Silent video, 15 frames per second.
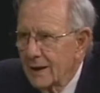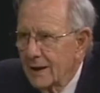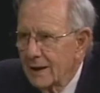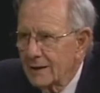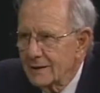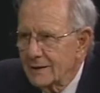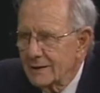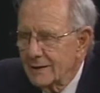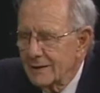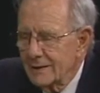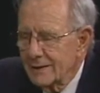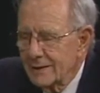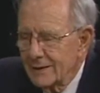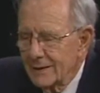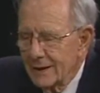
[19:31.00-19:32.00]
and,
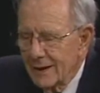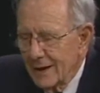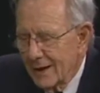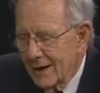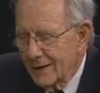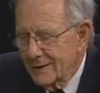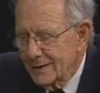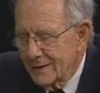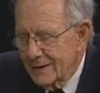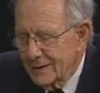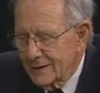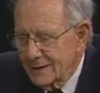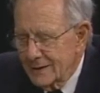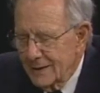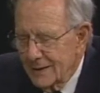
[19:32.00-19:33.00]
uh, and
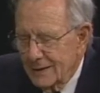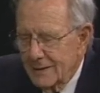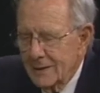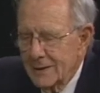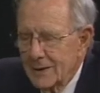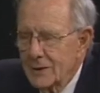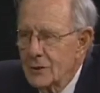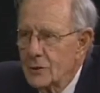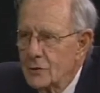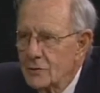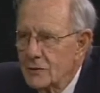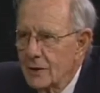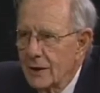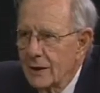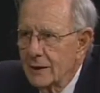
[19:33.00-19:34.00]
that uh, you
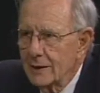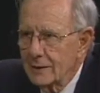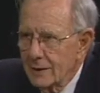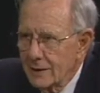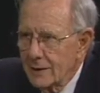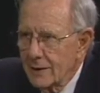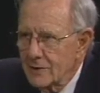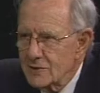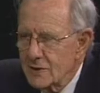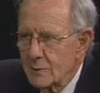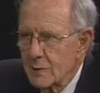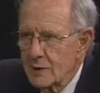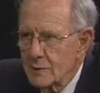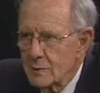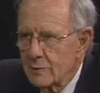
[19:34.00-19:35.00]
try, as the
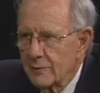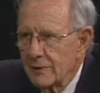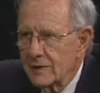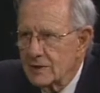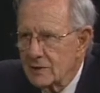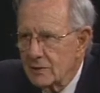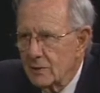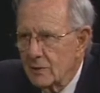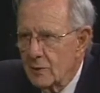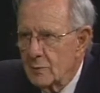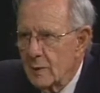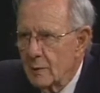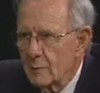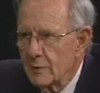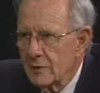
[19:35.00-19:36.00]
major professor or a
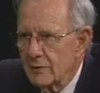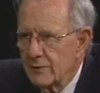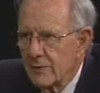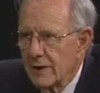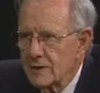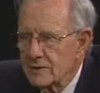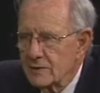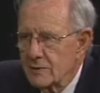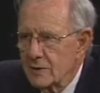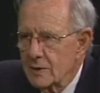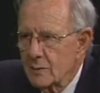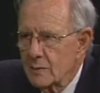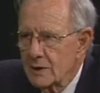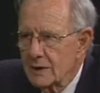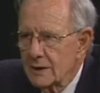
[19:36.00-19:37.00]
member of the advisory
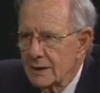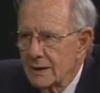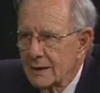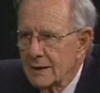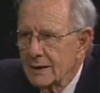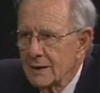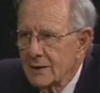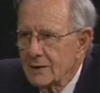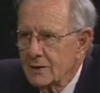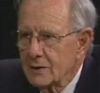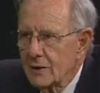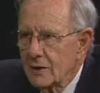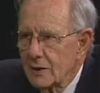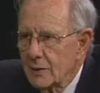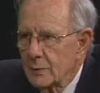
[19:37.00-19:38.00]
committee,
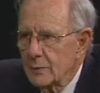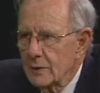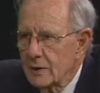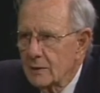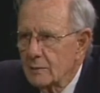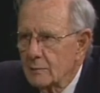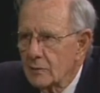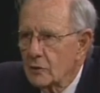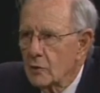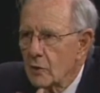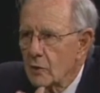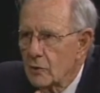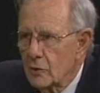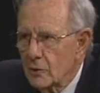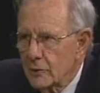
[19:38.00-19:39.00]
to help him
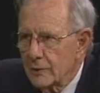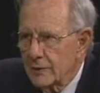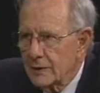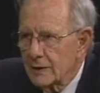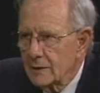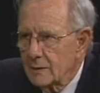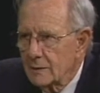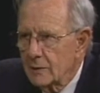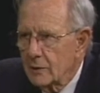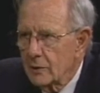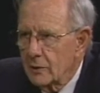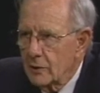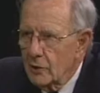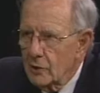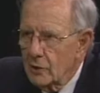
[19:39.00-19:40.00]
grow in,
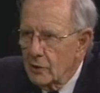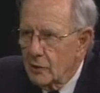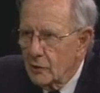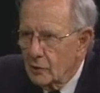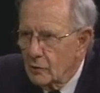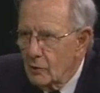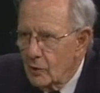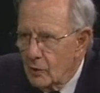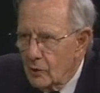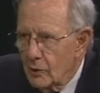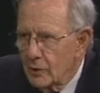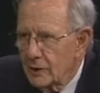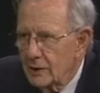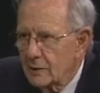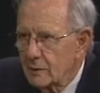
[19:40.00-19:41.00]
or her
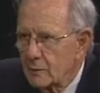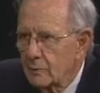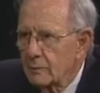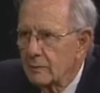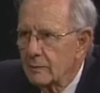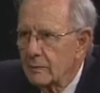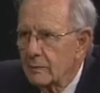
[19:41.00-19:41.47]
grow in